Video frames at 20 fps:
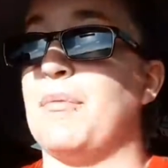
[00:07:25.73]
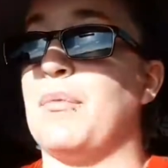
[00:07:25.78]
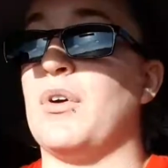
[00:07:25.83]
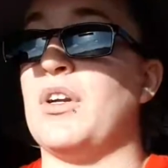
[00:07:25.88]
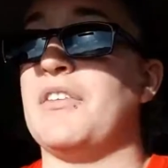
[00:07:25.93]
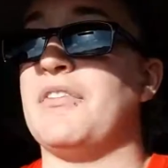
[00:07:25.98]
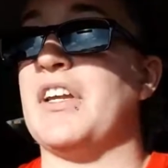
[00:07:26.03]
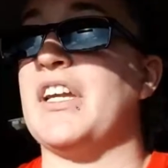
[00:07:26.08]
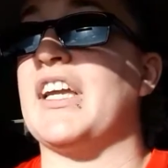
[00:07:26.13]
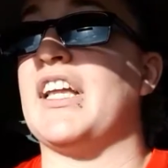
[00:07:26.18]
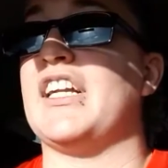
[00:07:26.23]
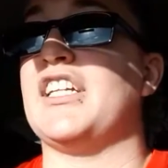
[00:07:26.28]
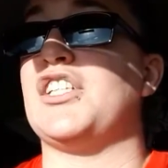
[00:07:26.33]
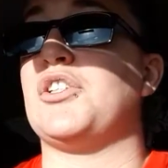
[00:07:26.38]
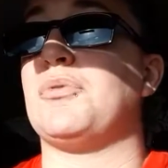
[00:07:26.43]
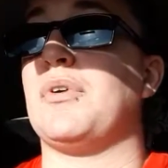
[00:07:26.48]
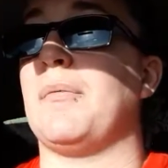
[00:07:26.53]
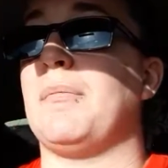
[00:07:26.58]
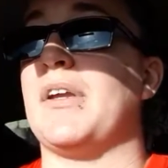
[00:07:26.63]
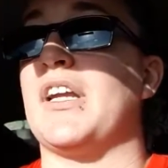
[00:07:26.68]
even get into
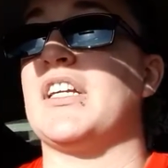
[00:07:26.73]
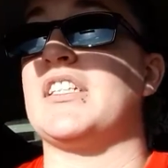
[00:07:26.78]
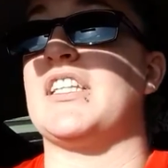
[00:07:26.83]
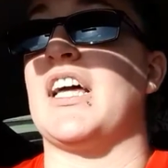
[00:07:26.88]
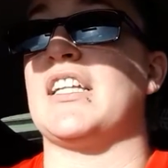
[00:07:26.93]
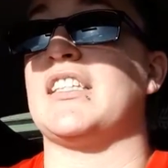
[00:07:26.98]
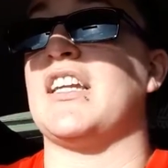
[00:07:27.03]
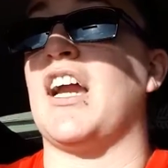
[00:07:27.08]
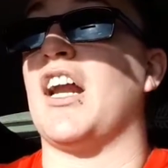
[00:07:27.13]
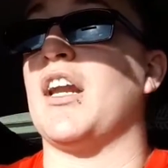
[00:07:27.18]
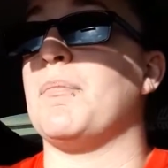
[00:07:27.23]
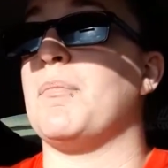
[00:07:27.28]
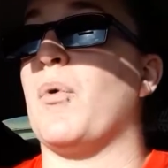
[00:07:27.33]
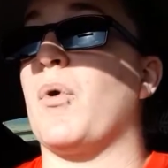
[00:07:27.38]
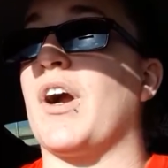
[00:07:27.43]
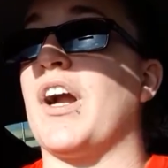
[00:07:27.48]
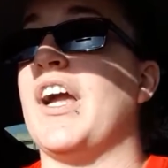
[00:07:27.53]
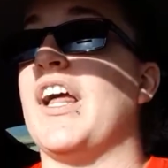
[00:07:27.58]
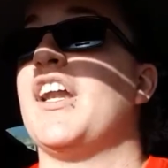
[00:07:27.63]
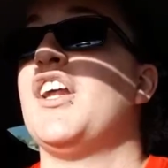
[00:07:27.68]
it because that's not
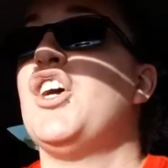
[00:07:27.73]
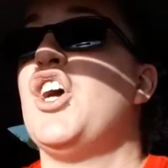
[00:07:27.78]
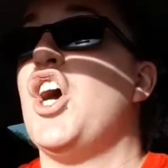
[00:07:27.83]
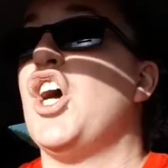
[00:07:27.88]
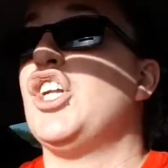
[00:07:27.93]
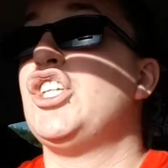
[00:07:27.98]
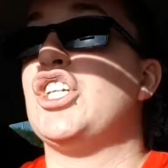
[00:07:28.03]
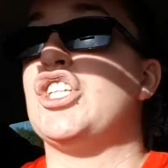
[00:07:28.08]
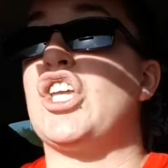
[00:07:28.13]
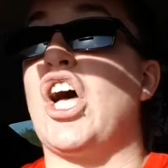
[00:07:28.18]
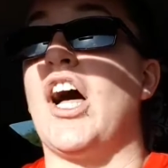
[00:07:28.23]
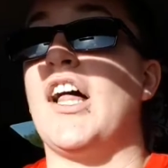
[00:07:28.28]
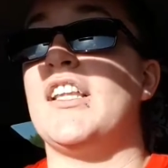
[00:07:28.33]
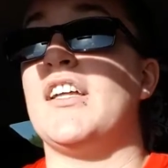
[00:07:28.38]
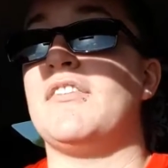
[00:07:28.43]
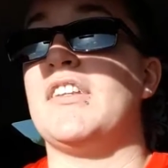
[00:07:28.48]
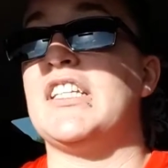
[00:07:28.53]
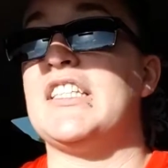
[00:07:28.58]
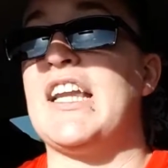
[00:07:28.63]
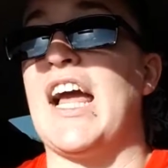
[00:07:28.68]
important, just all of
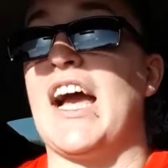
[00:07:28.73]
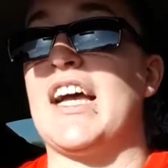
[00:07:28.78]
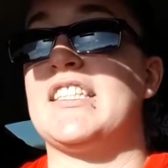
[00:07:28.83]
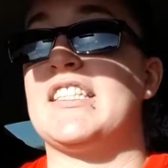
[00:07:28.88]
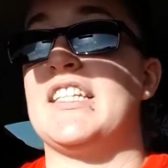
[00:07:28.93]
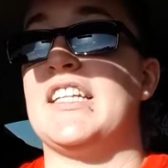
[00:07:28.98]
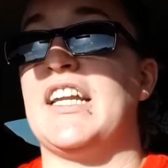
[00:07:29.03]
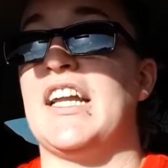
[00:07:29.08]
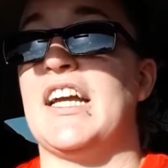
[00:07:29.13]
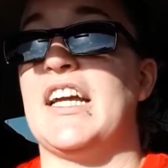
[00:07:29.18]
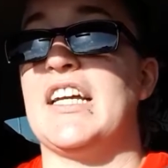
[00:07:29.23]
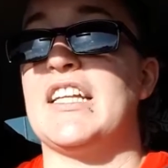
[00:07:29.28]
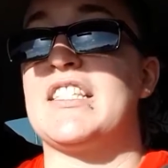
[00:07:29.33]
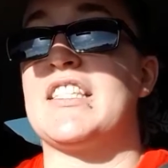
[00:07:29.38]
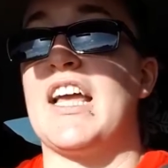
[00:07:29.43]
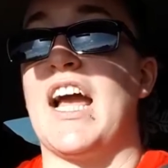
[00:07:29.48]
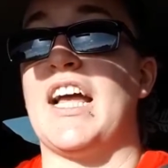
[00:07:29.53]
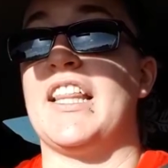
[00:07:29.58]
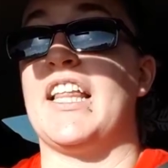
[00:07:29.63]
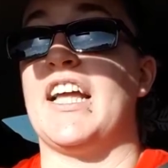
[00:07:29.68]
this nastiness,
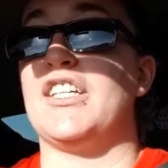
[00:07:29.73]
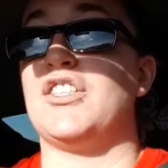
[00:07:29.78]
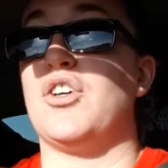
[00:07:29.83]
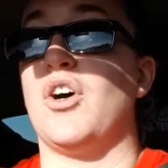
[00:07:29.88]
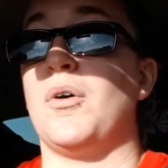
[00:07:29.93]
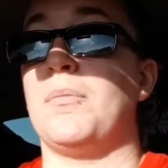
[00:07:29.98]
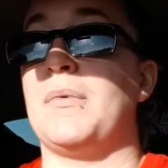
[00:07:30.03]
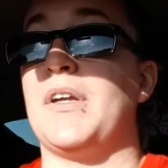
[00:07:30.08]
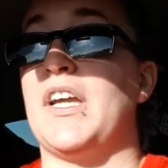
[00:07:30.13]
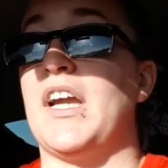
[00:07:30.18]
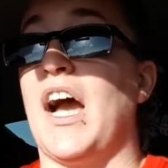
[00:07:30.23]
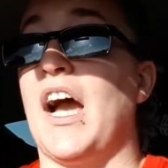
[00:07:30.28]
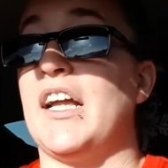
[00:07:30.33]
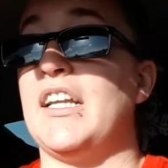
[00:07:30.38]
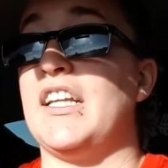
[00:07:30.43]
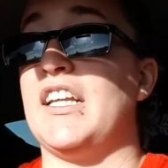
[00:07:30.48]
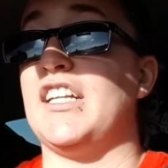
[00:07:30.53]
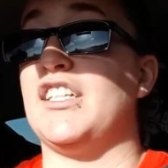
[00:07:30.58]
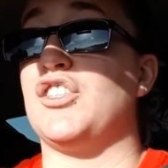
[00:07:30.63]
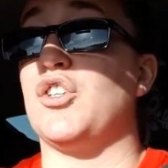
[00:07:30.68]
and then told me I
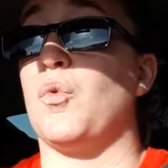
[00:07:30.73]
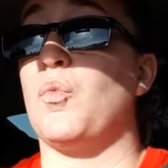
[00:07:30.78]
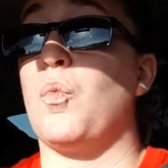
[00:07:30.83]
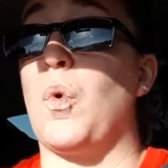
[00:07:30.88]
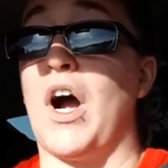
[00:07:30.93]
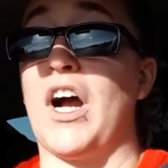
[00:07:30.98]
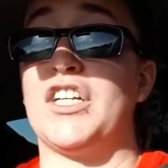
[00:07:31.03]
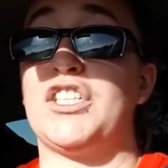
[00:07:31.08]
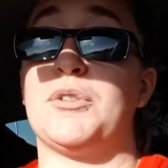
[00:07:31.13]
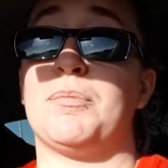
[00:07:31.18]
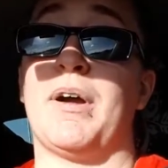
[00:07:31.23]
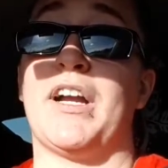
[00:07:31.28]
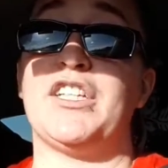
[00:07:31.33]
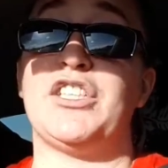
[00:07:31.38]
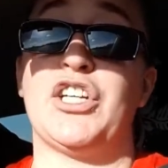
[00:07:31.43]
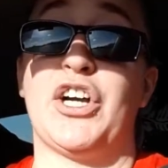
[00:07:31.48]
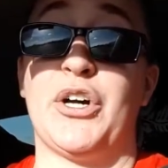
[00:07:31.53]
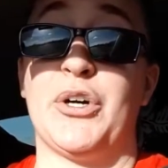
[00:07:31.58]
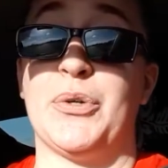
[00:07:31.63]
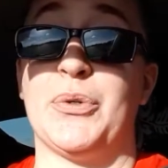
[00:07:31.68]
needed to watch my
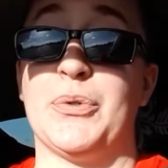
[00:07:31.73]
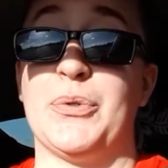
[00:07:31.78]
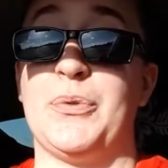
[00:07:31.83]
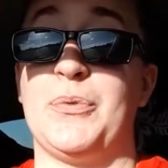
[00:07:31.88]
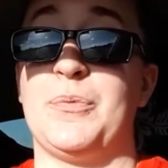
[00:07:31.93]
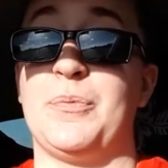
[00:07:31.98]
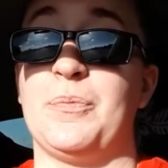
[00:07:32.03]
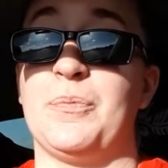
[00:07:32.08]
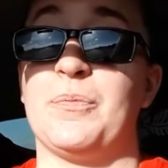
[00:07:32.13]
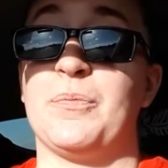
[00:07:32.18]
tone.